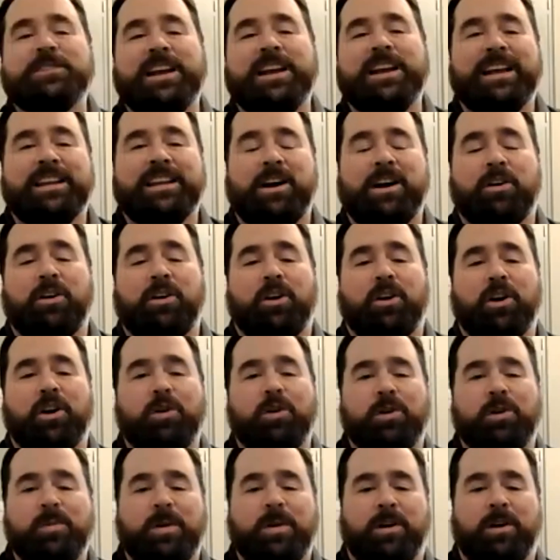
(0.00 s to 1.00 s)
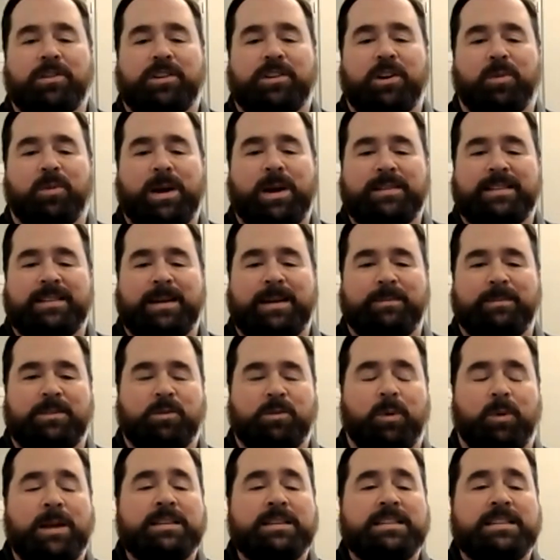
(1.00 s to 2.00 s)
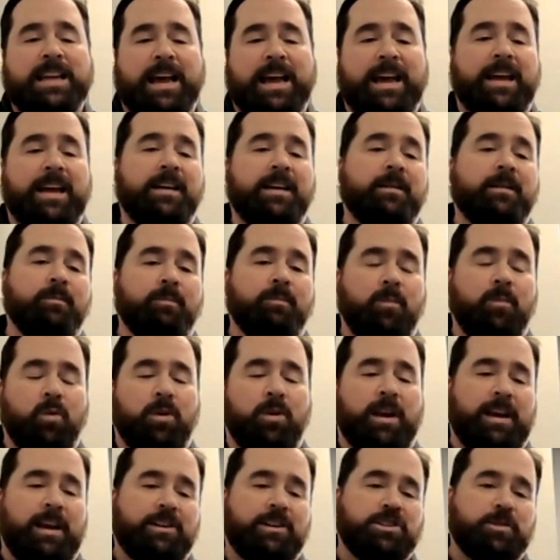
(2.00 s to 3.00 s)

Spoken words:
gonna get to go into her room though until Wednesday morning.